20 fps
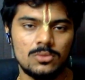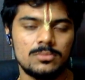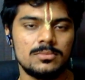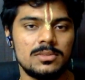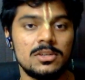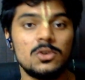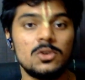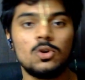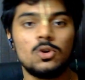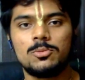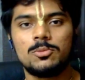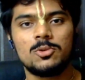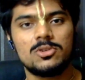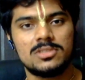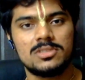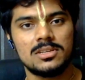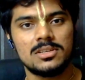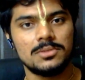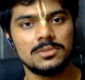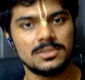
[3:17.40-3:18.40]
the node port
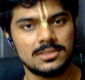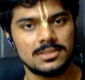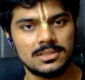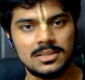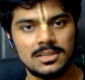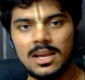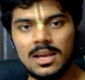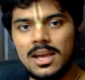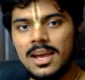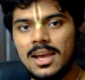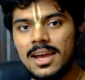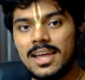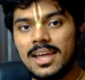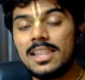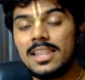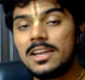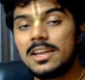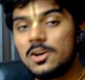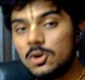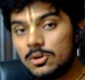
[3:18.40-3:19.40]
service, and
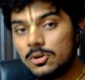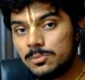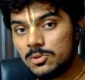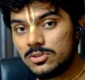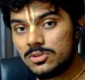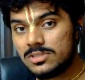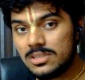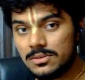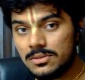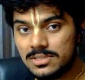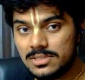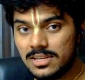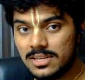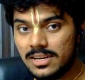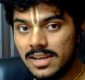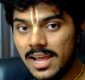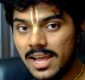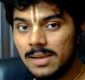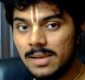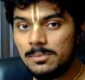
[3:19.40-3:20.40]
the NodePort service can
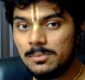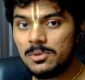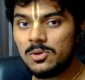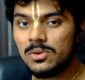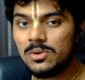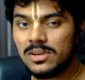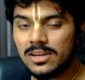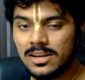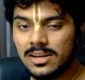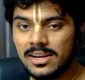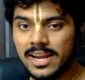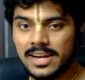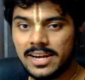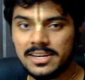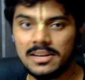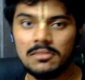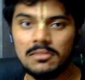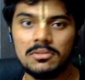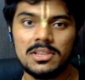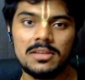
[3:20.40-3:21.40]
help you in
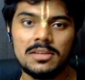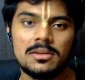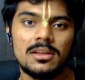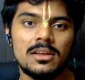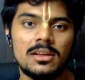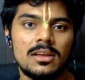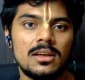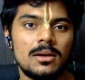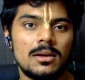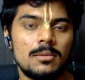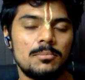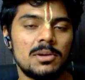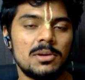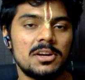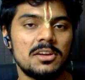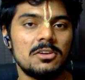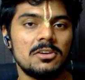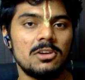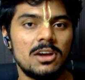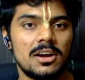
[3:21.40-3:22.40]
connecting with the
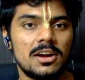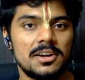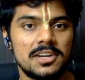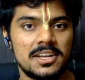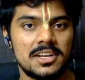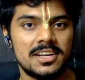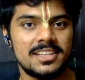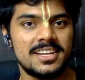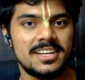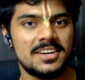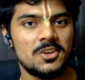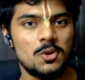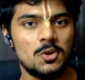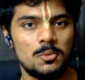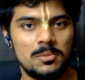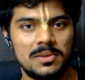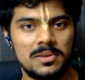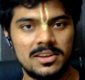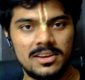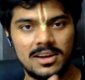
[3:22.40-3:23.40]
particular container that you've
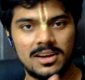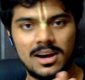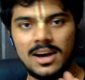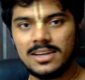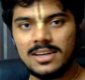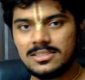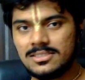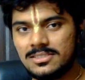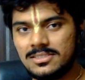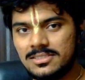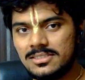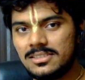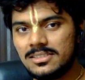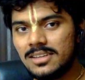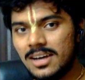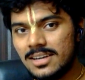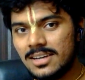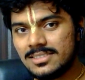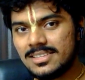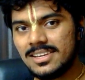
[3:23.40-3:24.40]
been
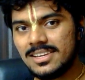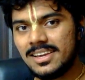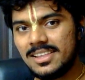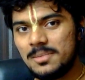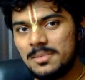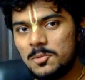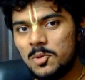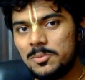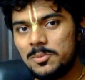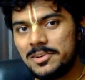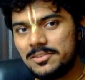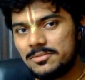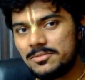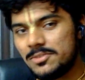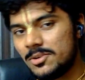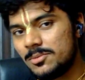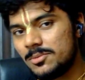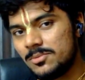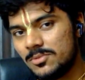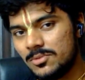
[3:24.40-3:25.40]
asking at the moment
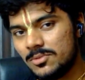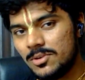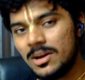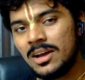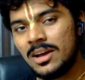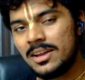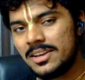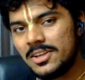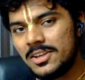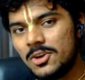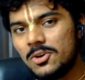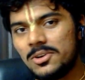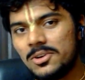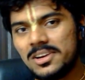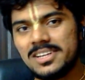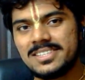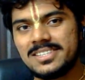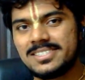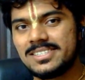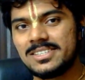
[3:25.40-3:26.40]
from in your
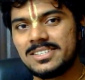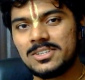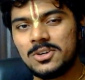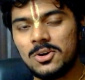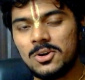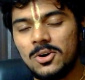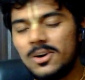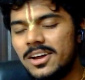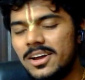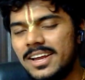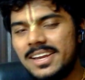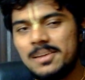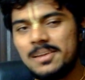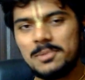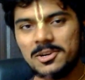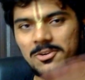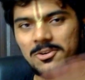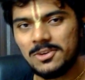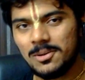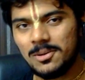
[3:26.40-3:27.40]
cluster or any
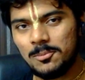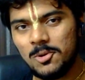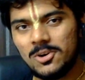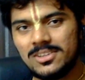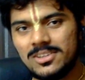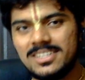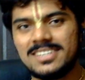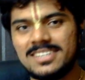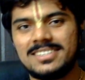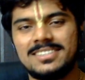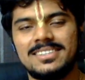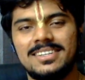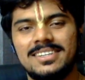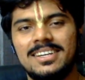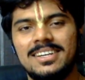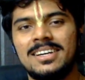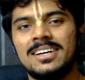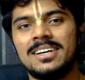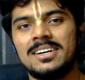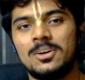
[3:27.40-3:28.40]
particular pod that's
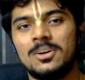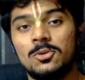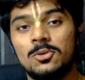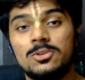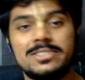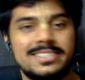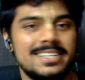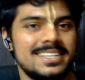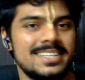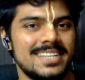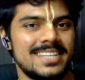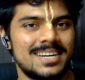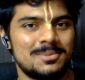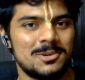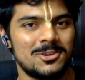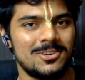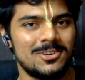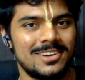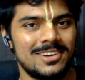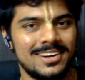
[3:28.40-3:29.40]
hosting that
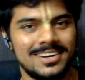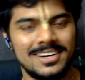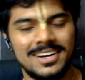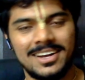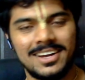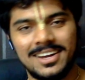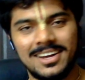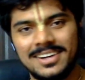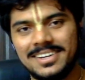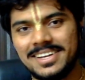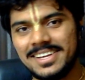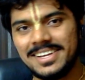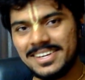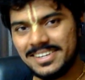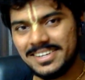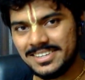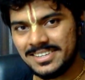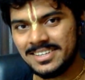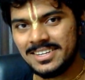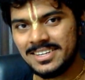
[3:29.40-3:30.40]
particular container.